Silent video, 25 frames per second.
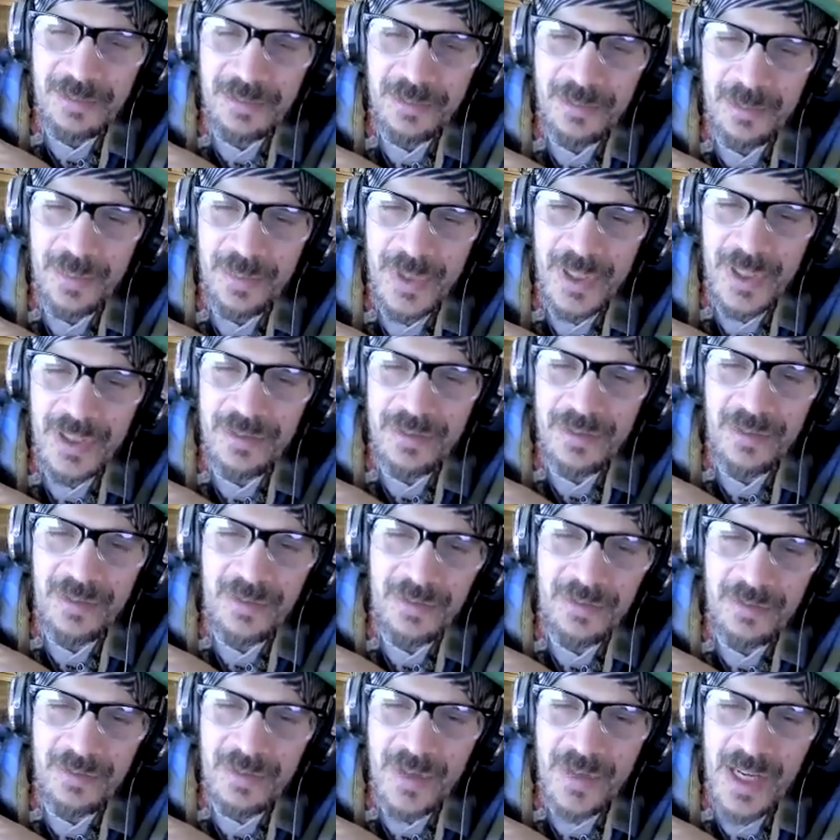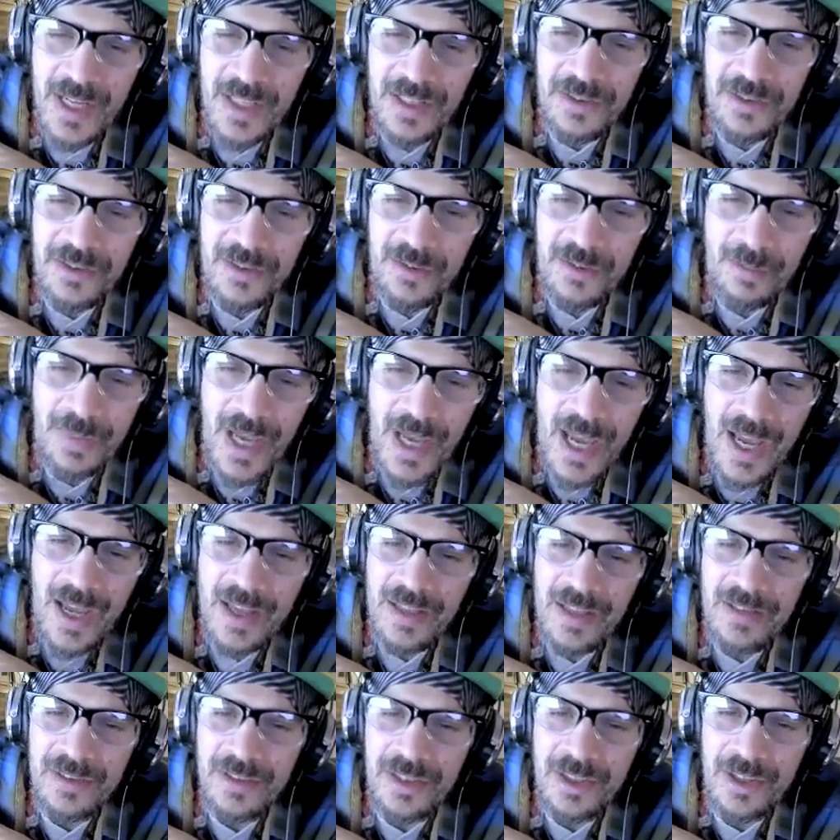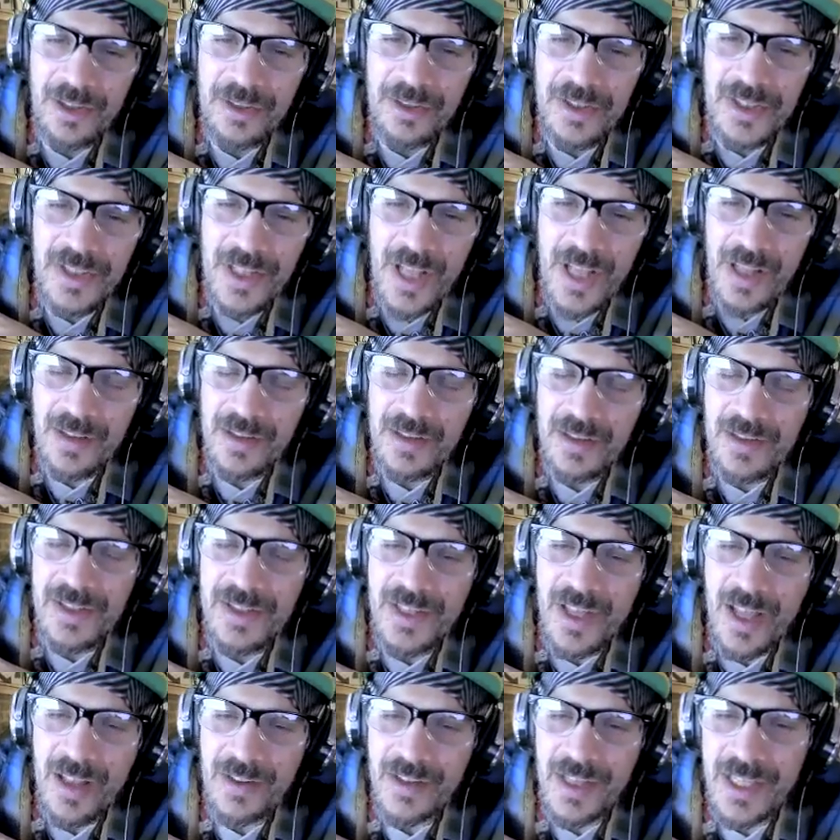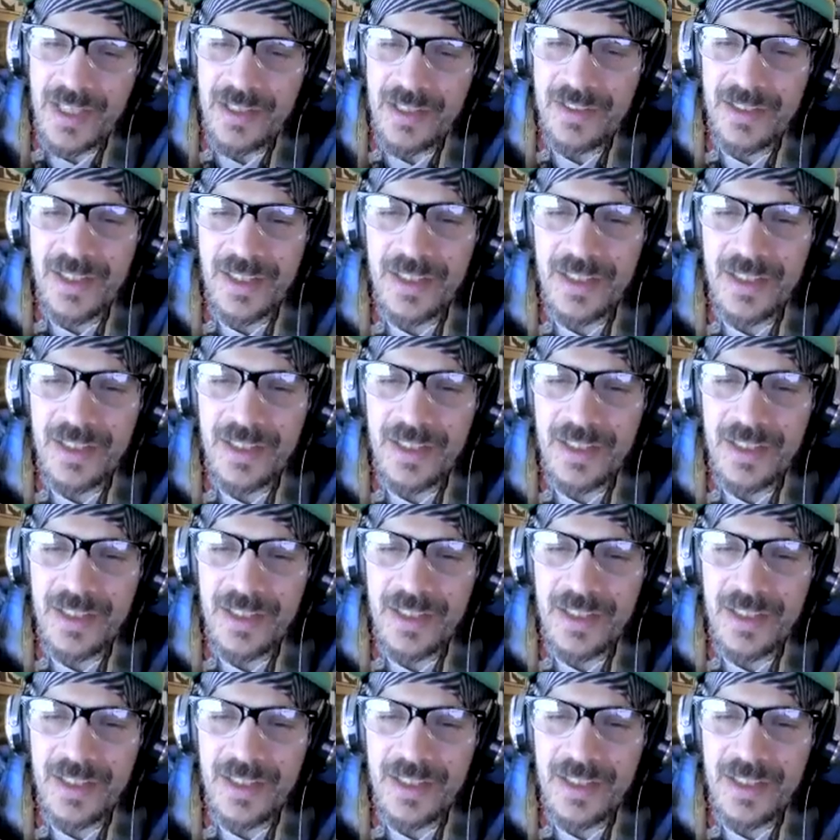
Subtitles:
But I didn't do bad. It's not like